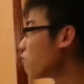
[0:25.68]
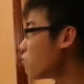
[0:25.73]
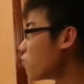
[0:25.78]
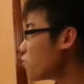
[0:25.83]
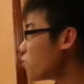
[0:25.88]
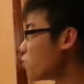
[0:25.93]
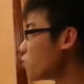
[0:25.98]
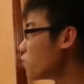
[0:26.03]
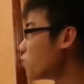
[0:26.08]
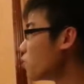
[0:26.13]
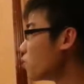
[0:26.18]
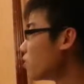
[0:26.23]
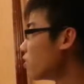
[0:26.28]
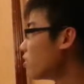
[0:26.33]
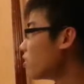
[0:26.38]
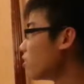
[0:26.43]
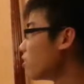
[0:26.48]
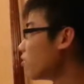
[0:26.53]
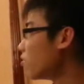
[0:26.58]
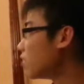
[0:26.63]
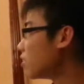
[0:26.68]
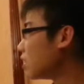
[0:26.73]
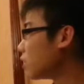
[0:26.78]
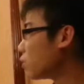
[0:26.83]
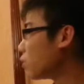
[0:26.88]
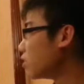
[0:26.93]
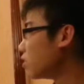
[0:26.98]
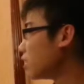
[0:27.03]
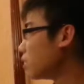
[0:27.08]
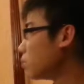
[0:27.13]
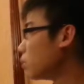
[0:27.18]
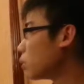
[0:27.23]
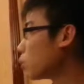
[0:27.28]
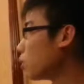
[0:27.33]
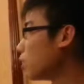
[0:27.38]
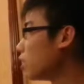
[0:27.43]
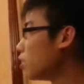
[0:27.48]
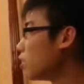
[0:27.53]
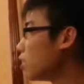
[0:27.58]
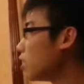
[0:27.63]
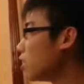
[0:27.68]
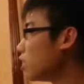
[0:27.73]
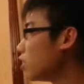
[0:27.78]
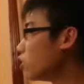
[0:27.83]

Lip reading: flu sequences between